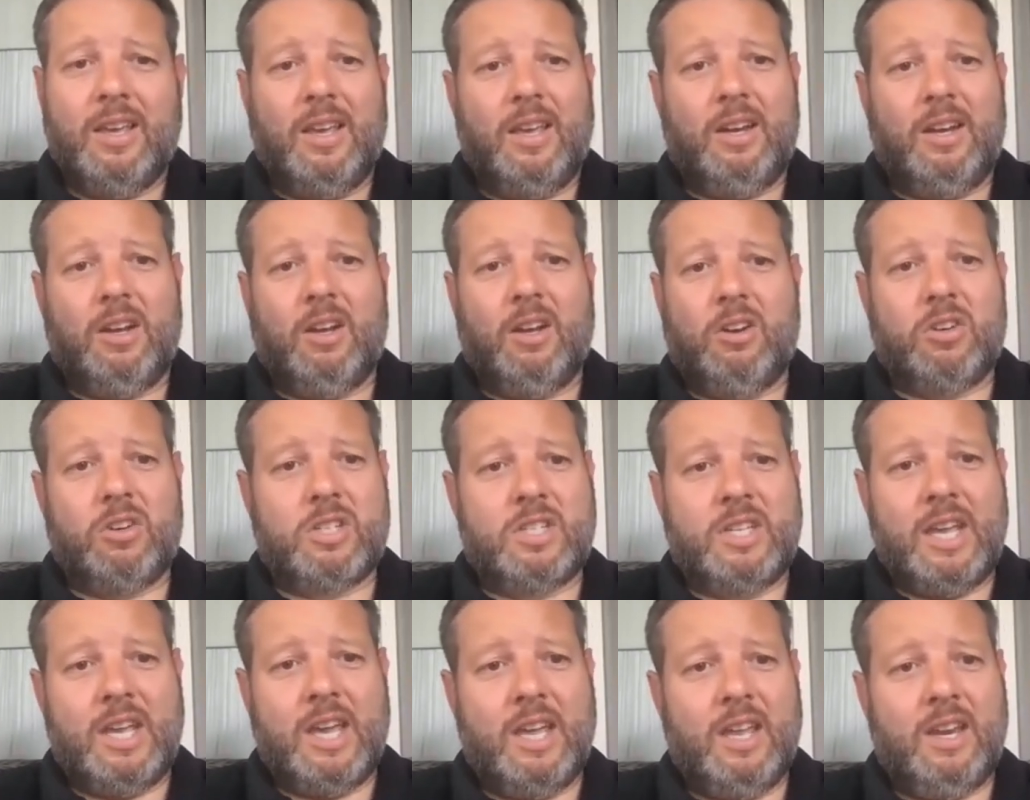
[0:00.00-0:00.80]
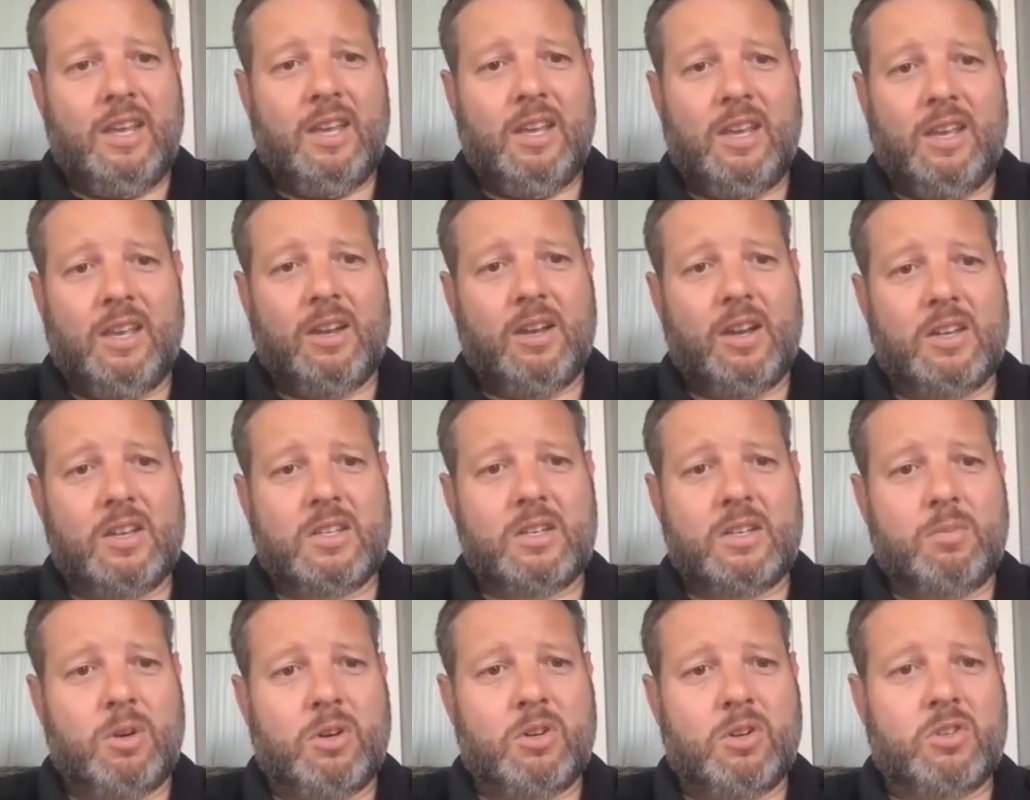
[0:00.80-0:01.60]
in understanding, and
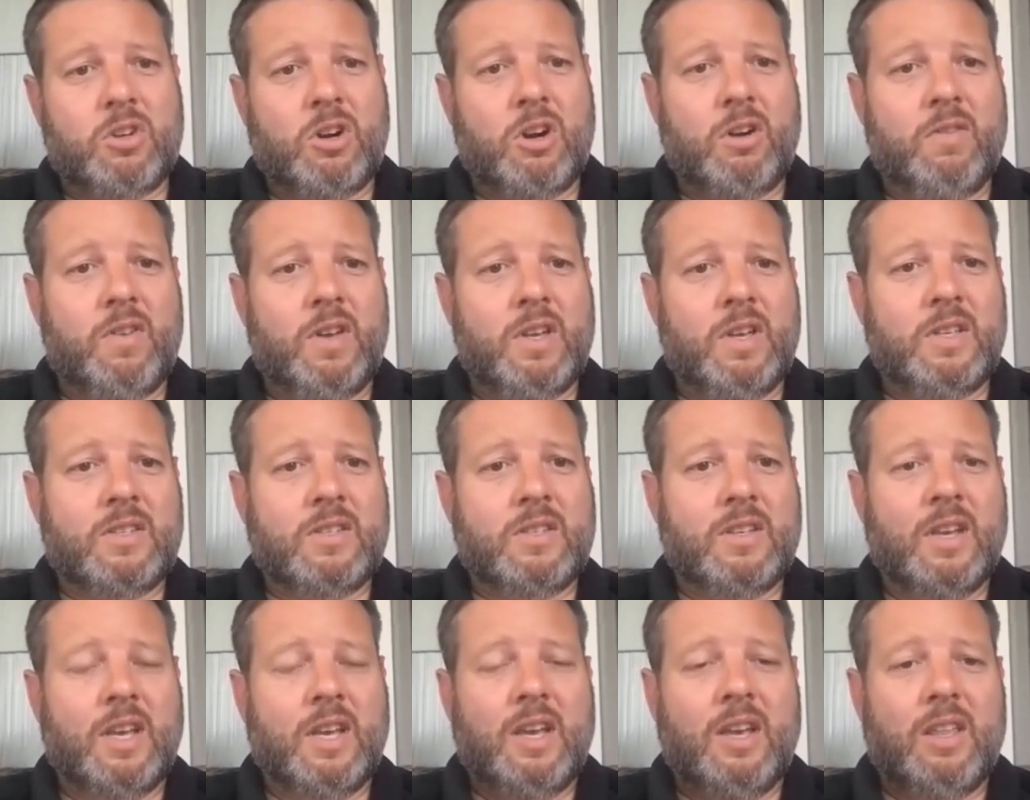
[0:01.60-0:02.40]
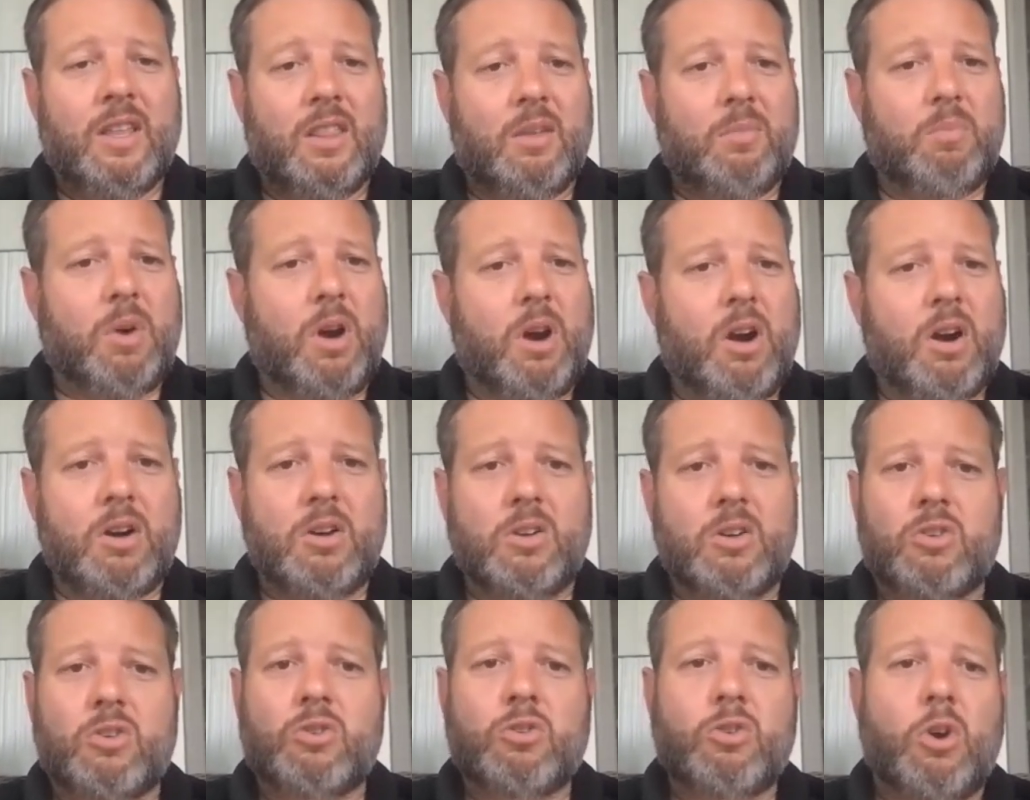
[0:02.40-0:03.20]
customer service. The bar
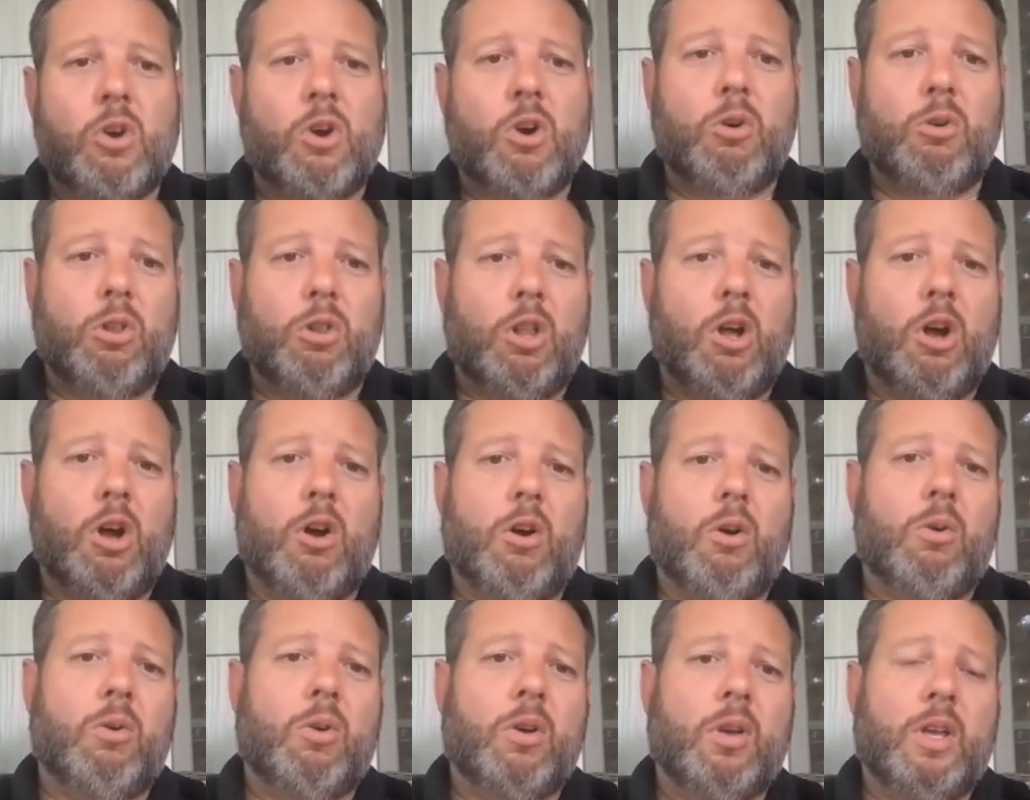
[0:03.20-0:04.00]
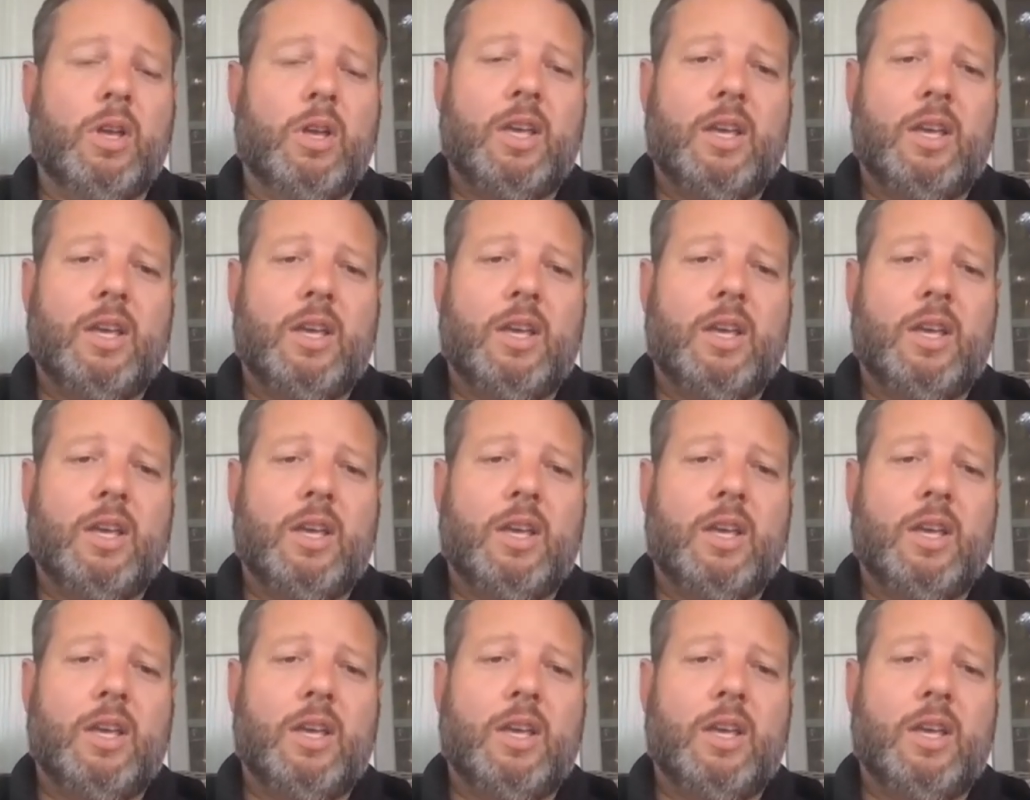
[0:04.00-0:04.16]
is so low.